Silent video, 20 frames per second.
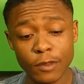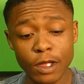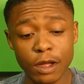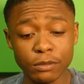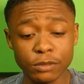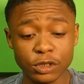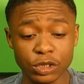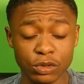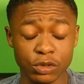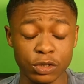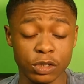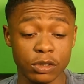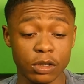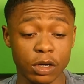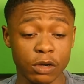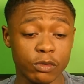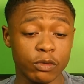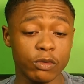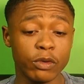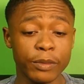I'm sure you
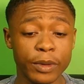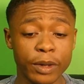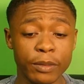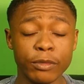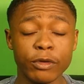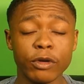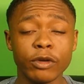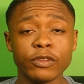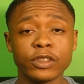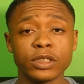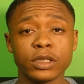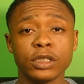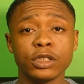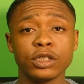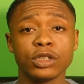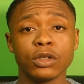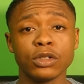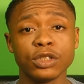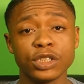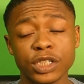lot will remember, obviously,
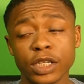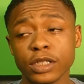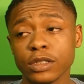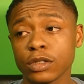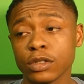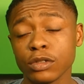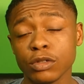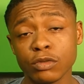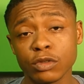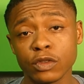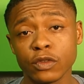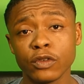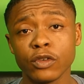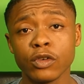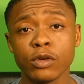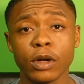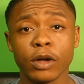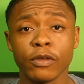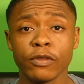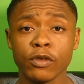John Jensen, who was
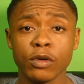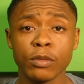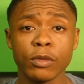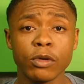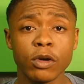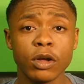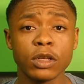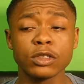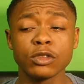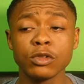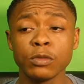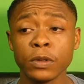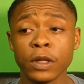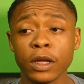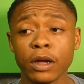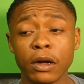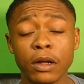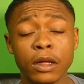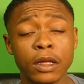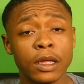a former Arsenal
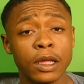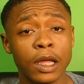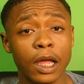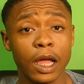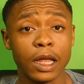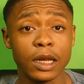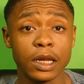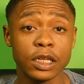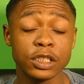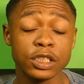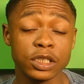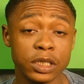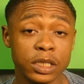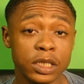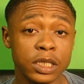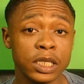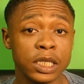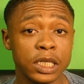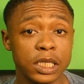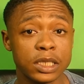player.
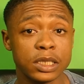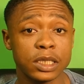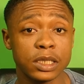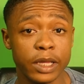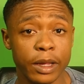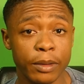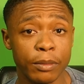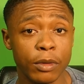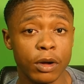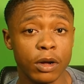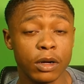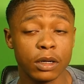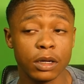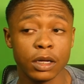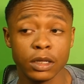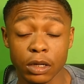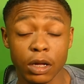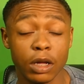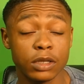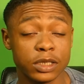Allegedly, he's
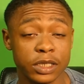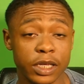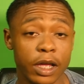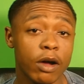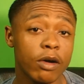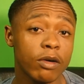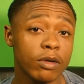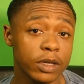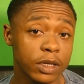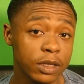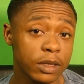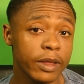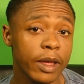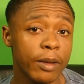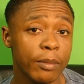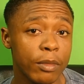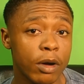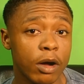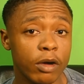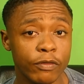a scout in
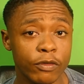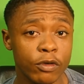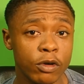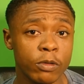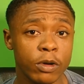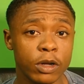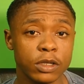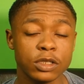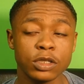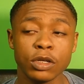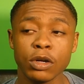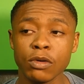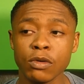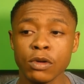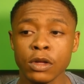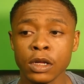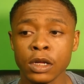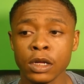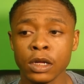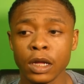Denmark for us.
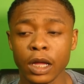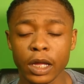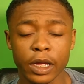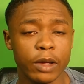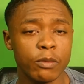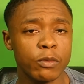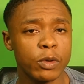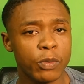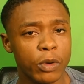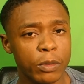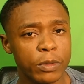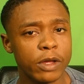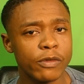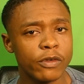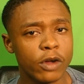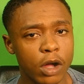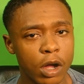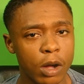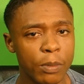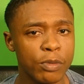So, again, we probably have
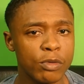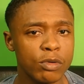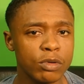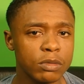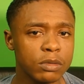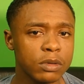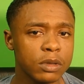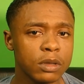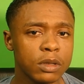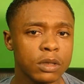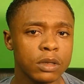a couple